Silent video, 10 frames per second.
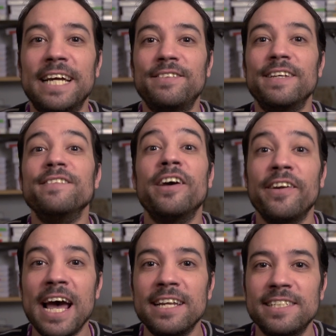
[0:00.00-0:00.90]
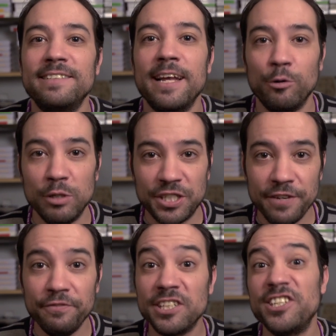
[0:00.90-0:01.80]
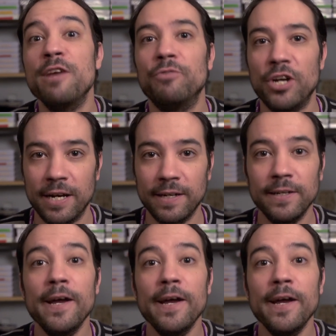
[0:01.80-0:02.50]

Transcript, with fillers: that the rats that received the same drug,